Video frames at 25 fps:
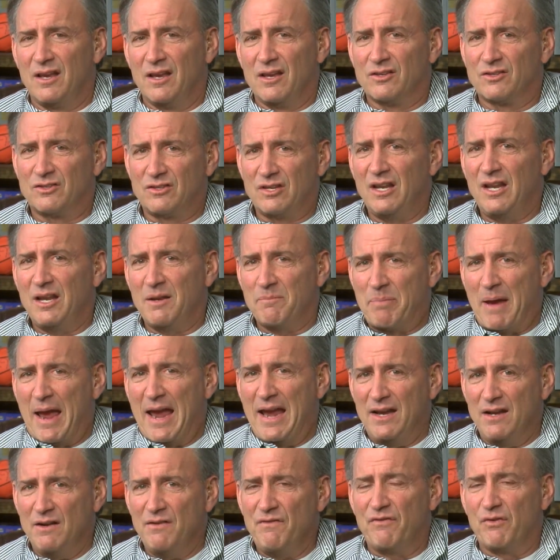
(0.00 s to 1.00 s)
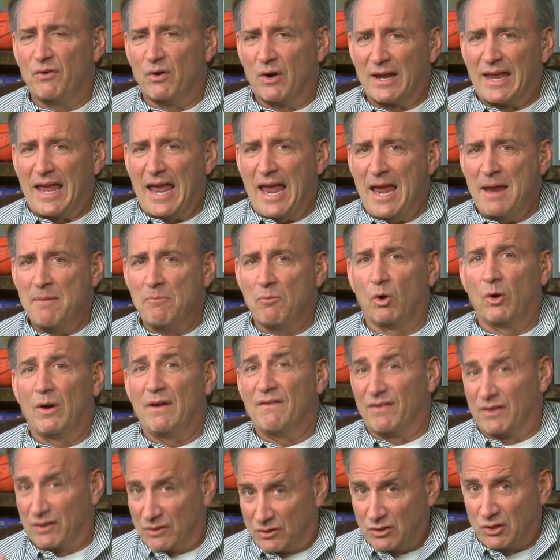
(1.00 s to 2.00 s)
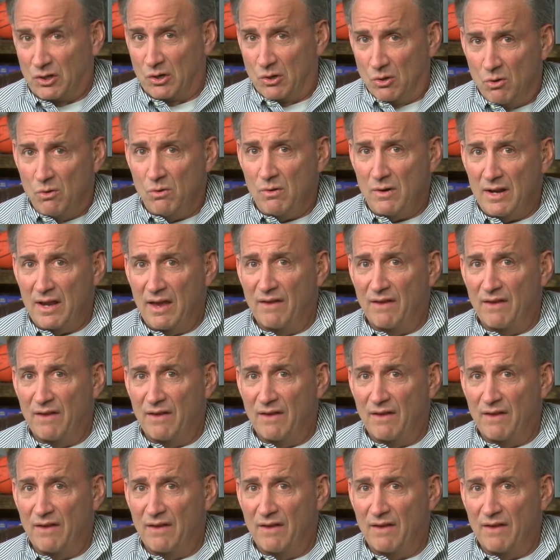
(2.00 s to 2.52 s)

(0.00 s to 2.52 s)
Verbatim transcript: sitting Peyton for a game or even two